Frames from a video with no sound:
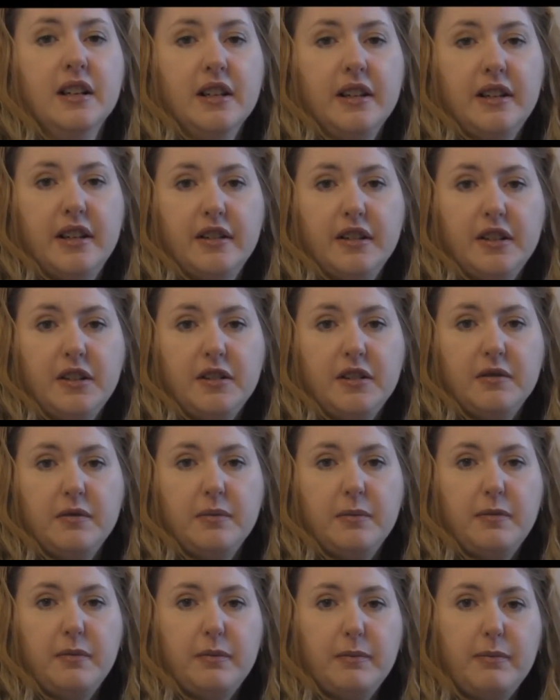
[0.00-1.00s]
the
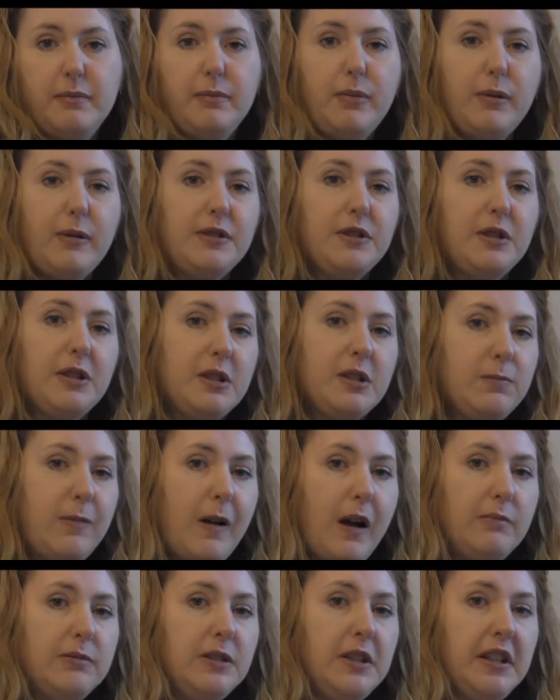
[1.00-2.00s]
portrait's
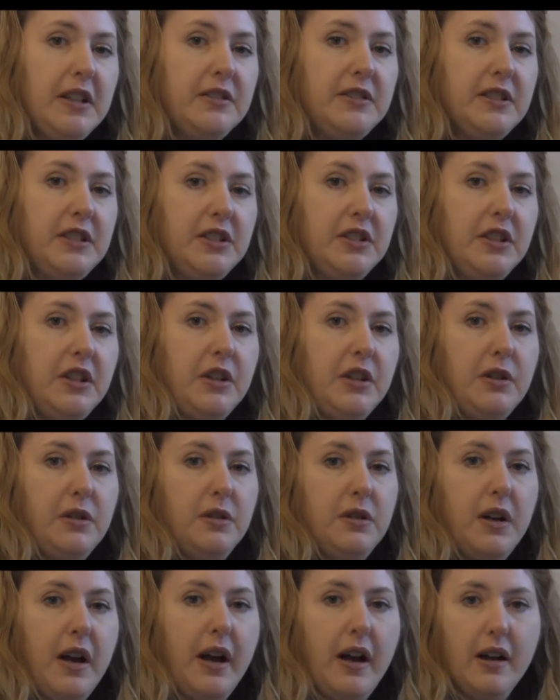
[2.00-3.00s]
probably going
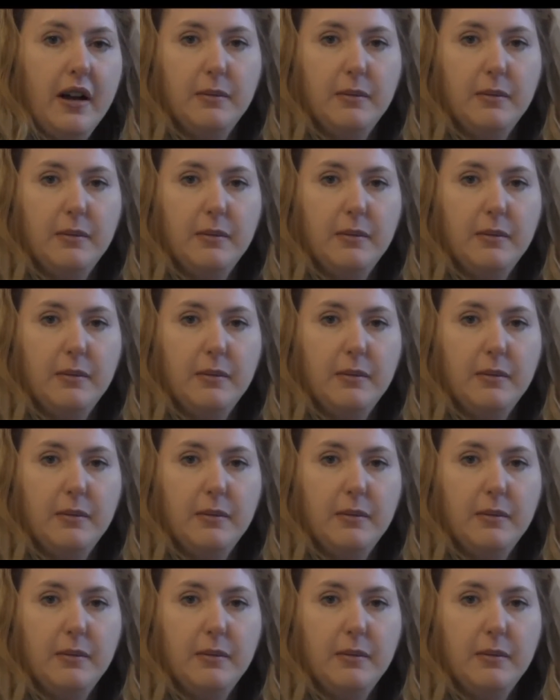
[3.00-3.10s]
to